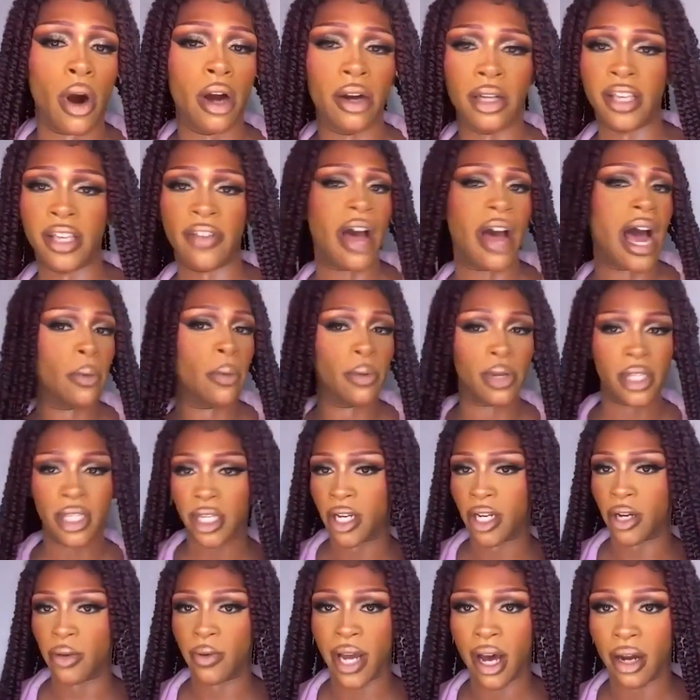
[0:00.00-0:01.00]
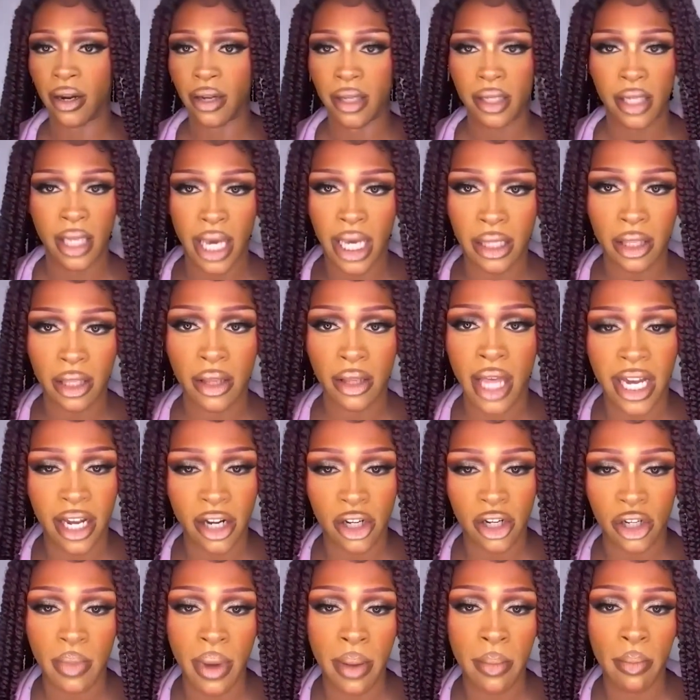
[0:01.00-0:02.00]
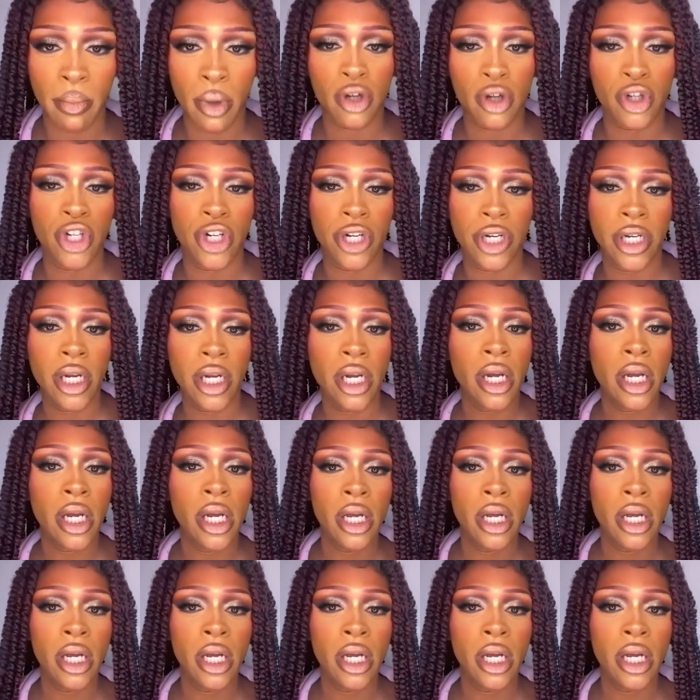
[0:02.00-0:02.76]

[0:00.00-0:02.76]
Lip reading: Whereas if I were to do it, honestly, I'd look like I'd have been butchered.